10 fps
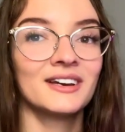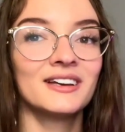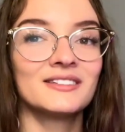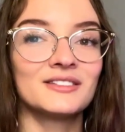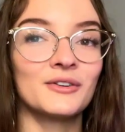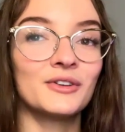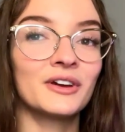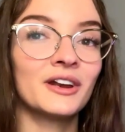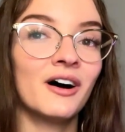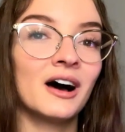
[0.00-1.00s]
So you
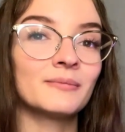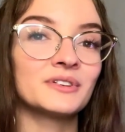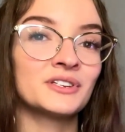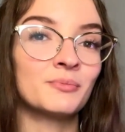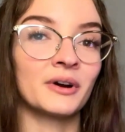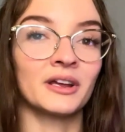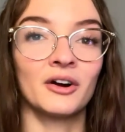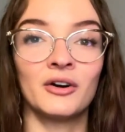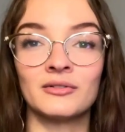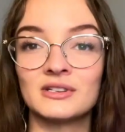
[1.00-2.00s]
can opt to bring your
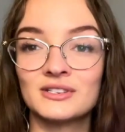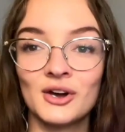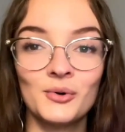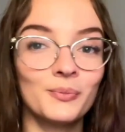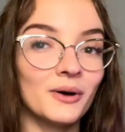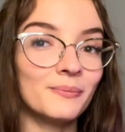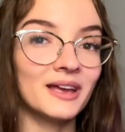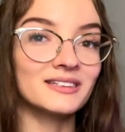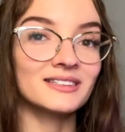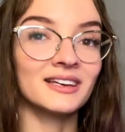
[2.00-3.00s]
own soap, a
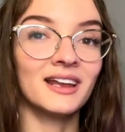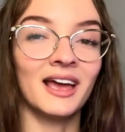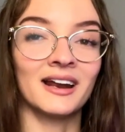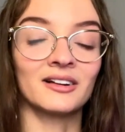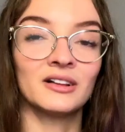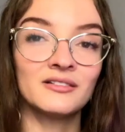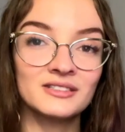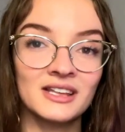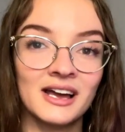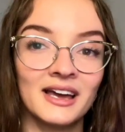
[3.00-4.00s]
basin, and a
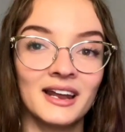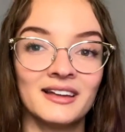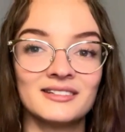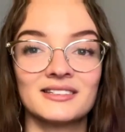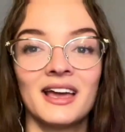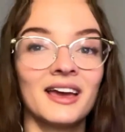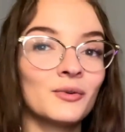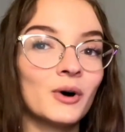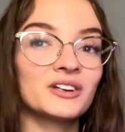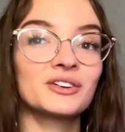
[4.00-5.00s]
clothesline and just hand
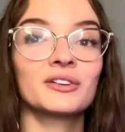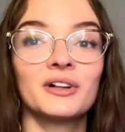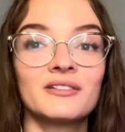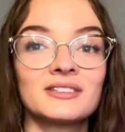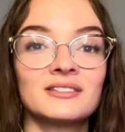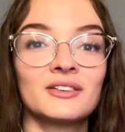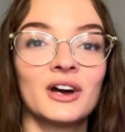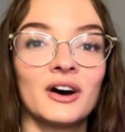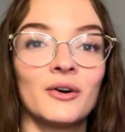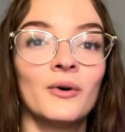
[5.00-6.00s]
wash your clothes as you
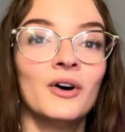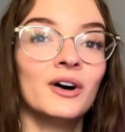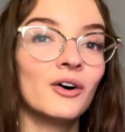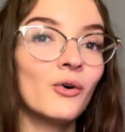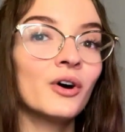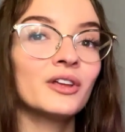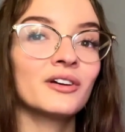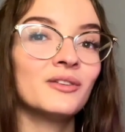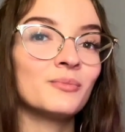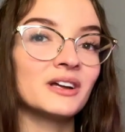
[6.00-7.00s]
go, or you
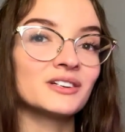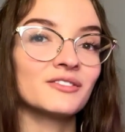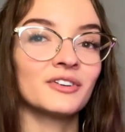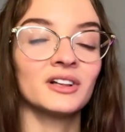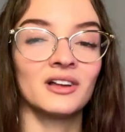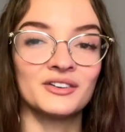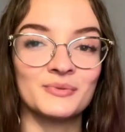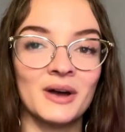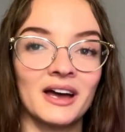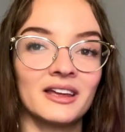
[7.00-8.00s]
can budget for a
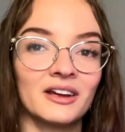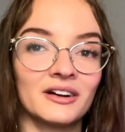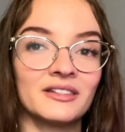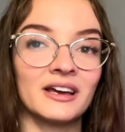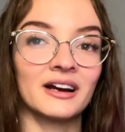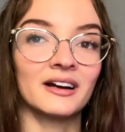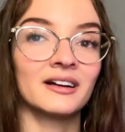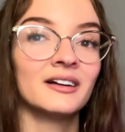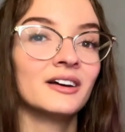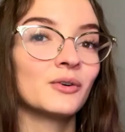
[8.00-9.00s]
laundromat here and there,
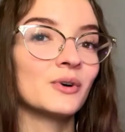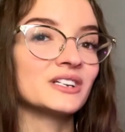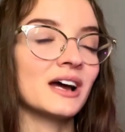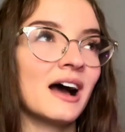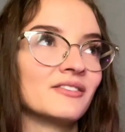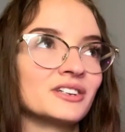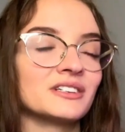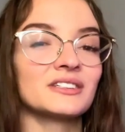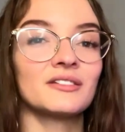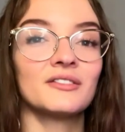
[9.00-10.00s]
which
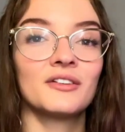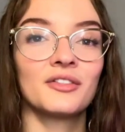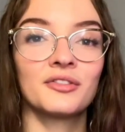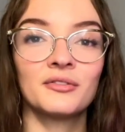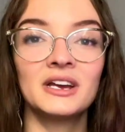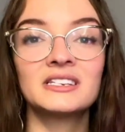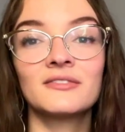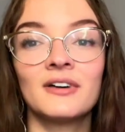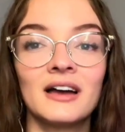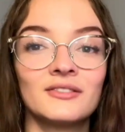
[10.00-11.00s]
averages $3 to
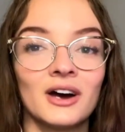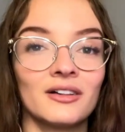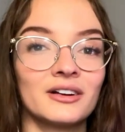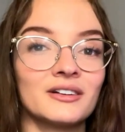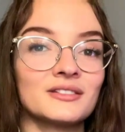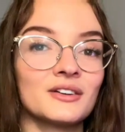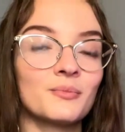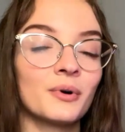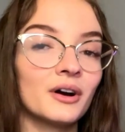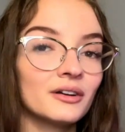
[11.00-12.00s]
$5
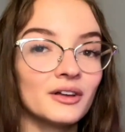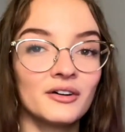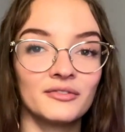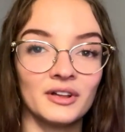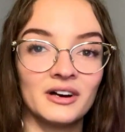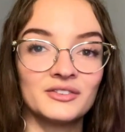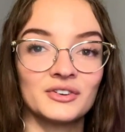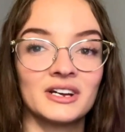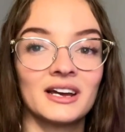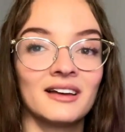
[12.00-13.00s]
per load of
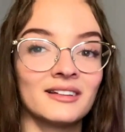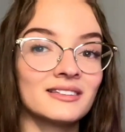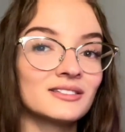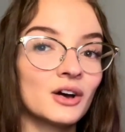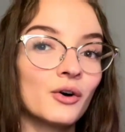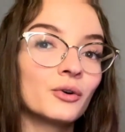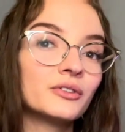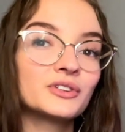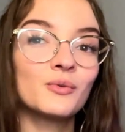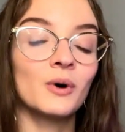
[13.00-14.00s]
laundry, and that's total
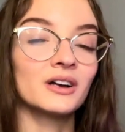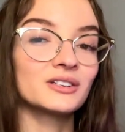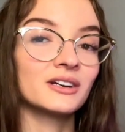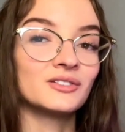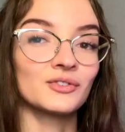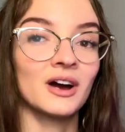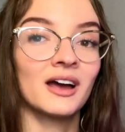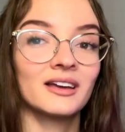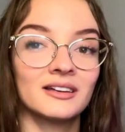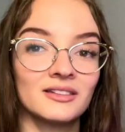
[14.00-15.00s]
to wash and
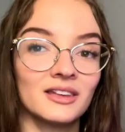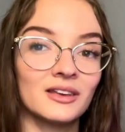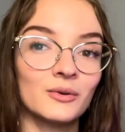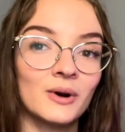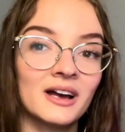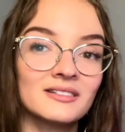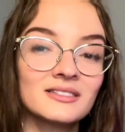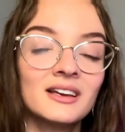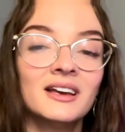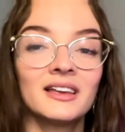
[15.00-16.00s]
dry in the US.
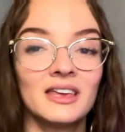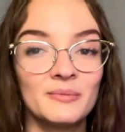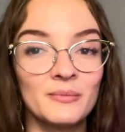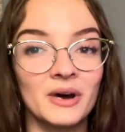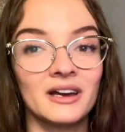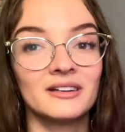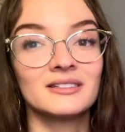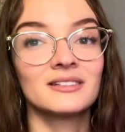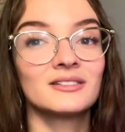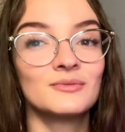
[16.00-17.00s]
Keep in mind,
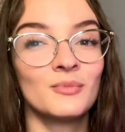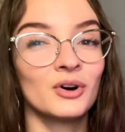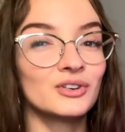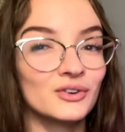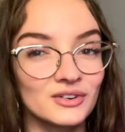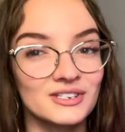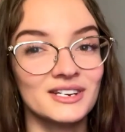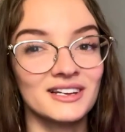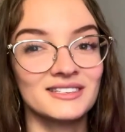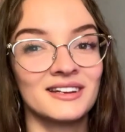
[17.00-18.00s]
more touristy
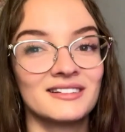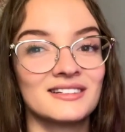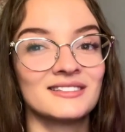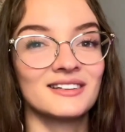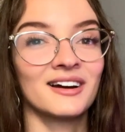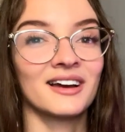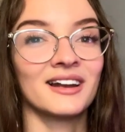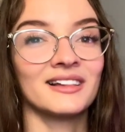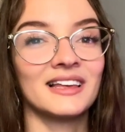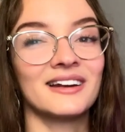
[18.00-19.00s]
destinations are
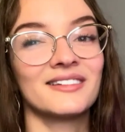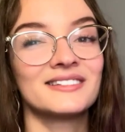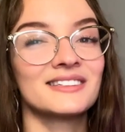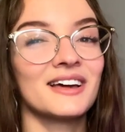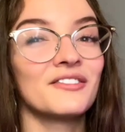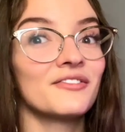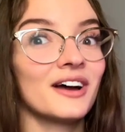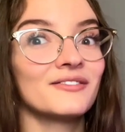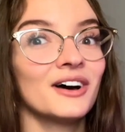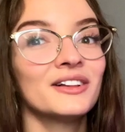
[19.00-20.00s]
gonna lean on the side of
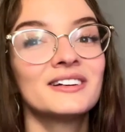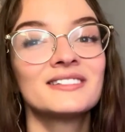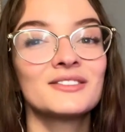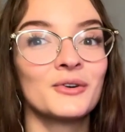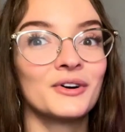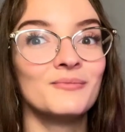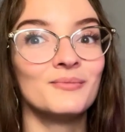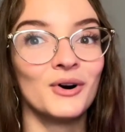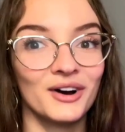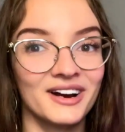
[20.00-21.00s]
$5 or
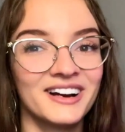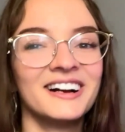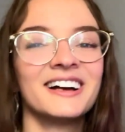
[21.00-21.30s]
more.